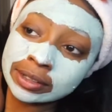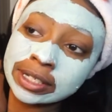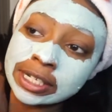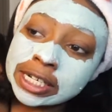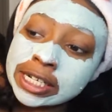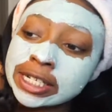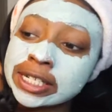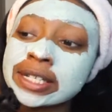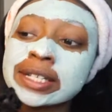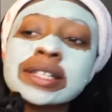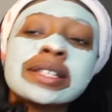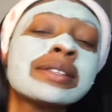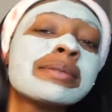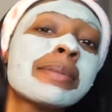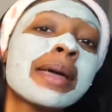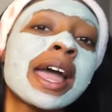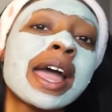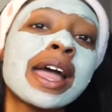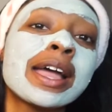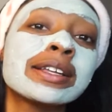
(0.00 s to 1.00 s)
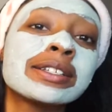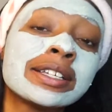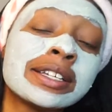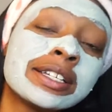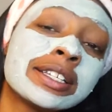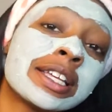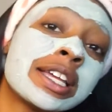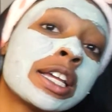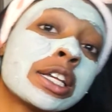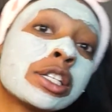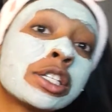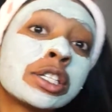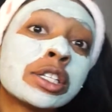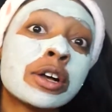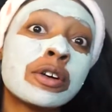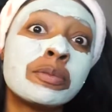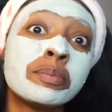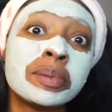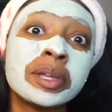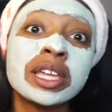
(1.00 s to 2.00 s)
This is Max. He's getting
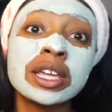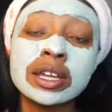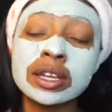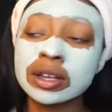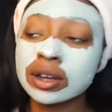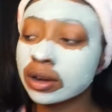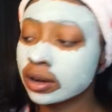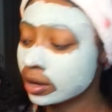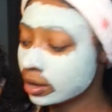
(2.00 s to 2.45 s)
so big, y'all.